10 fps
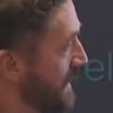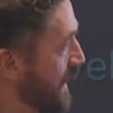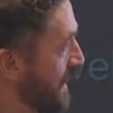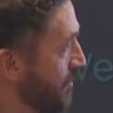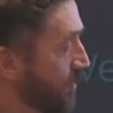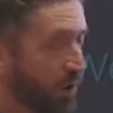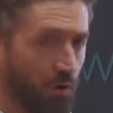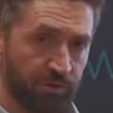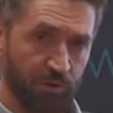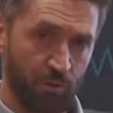uh, we're
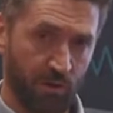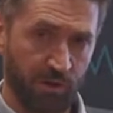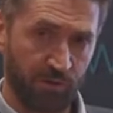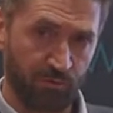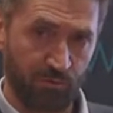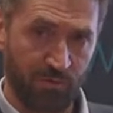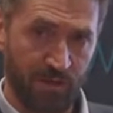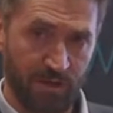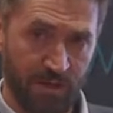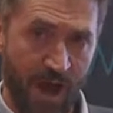also working through
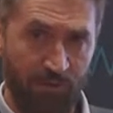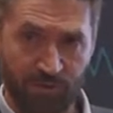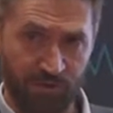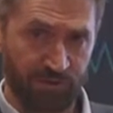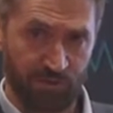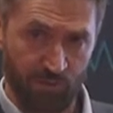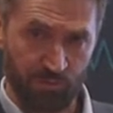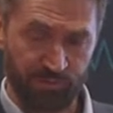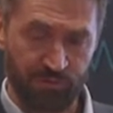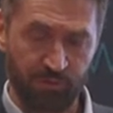the advocacy groups,